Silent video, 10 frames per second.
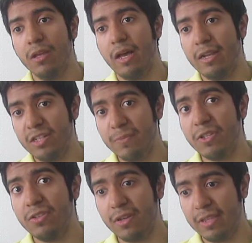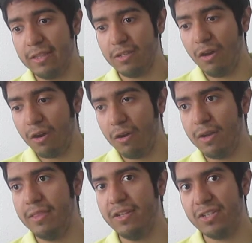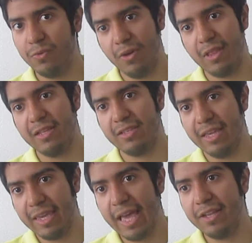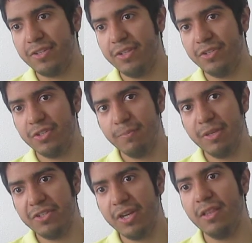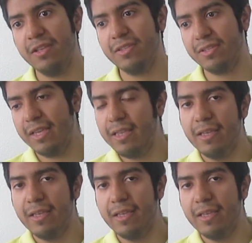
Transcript: Hanajima took that to heart, and then she realized that yeah, she shouldn't be jealous